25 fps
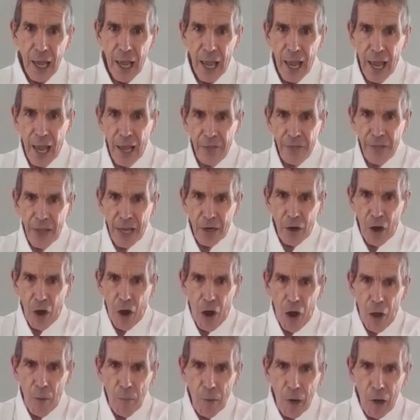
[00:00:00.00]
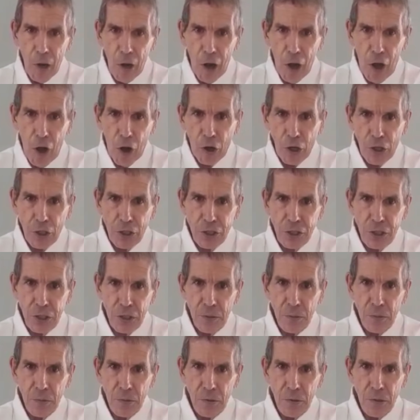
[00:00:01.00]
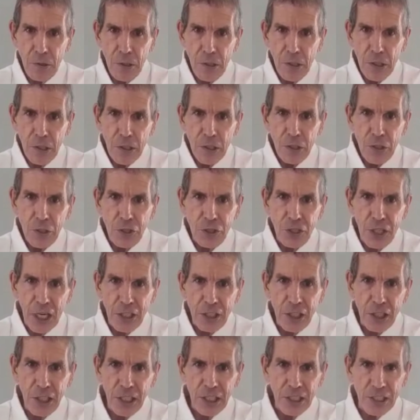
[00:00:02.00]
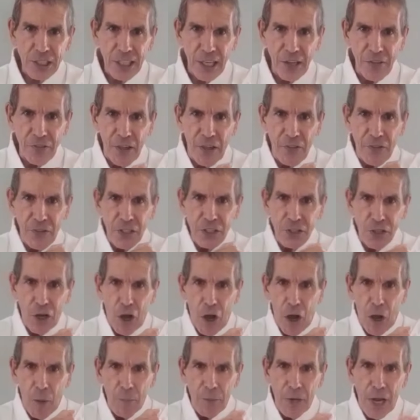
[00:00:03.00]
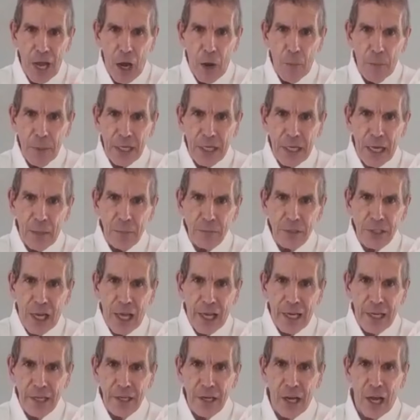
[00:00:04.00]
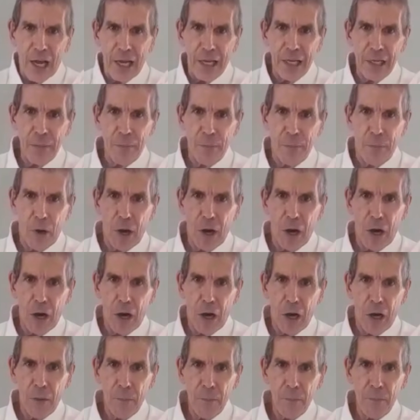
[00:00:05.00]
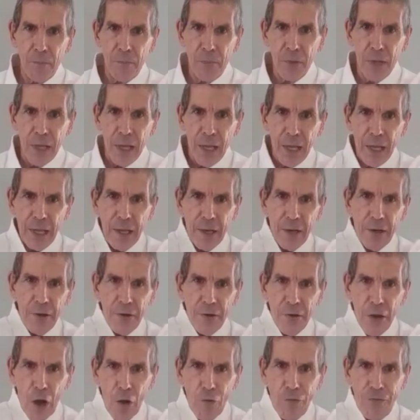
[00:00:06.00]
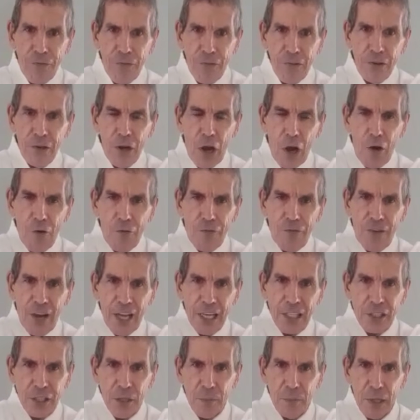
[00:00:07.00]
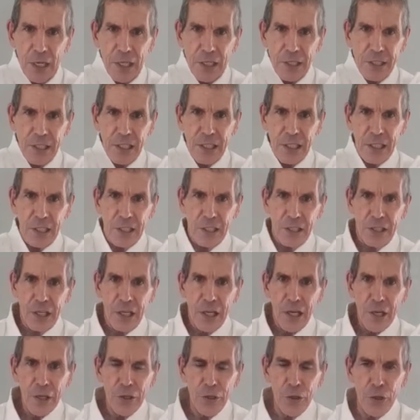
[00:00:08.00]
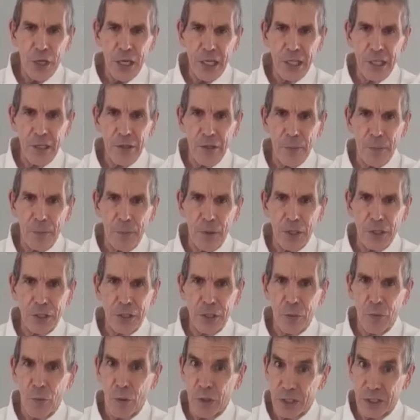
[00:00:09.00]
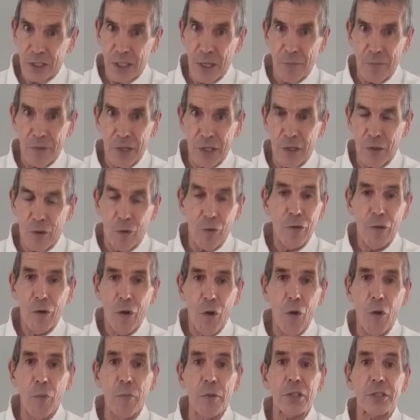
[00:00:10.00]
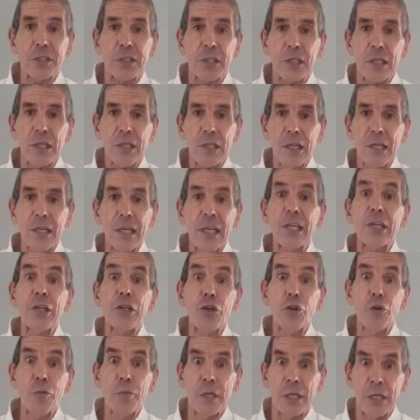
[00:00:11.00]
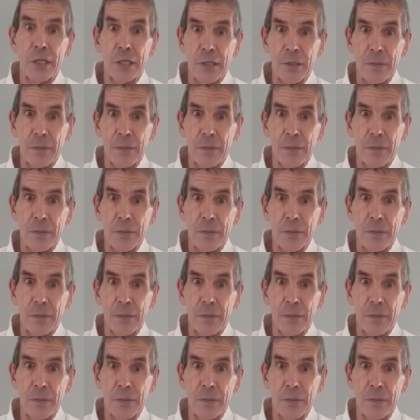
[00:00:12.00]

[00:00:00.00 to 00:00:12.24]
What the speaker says: and that arm locks to such an extent that this arm now becomes like an iron bar. No flexibility in it. You're hitting the person with something almost inhuman.